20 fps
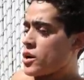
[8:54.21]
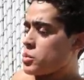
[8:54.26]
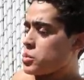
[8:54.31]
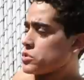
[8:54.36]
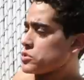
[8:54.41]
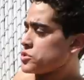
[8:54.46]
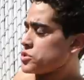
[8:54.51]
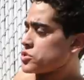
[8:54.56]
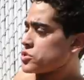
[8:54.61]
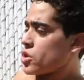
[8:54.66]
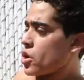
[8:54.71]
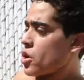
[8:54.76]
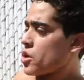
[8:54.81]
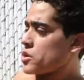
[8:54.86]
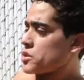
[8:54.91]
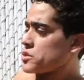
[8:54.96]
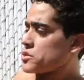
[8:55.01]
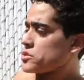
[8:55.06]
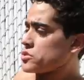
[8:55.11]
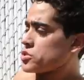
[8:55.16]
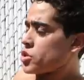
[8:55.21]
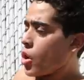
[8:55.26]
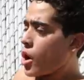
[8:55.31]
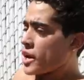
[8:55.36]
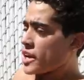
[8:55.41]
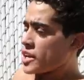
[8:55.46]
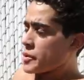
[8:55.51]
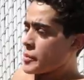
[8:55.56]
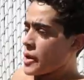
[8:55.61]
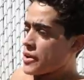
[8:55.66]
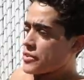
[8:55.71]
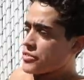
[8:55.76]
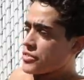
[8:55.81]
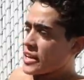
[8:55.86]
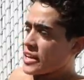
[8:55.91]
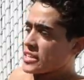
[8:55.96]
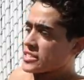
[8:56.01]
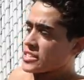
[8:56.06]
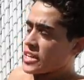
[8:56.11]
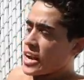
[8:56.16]
will start talking about
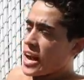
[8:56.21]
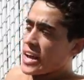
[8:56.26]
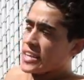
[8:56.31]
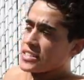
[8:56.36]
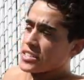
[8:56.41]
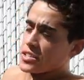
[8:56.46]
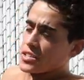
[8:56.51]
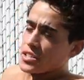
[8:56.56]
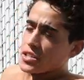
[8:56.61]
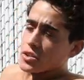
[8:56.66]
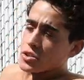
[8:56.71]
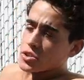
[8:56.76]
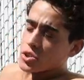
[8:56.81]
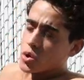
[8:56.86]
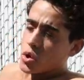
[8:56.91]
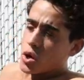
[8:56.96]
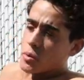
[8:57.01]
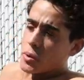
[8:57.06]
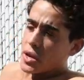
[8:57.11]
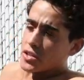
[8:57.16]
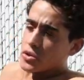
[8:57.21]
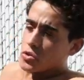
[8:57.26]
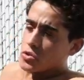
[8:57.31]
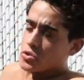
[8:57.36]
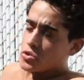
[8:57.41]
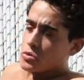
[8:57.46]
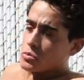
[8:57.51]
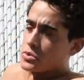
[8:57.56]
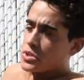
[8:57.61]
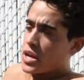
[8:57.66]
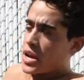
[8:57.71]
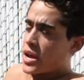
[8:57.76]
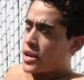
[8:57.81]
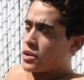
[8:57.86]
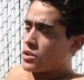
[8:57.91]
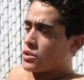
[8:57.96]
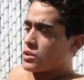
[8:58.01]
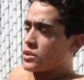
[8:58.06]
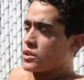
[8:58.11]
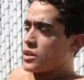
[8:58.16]
things that I did years ago on my YouTube
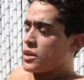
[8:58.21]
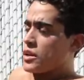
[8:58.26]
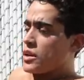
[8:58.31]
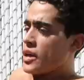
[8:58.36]
channel,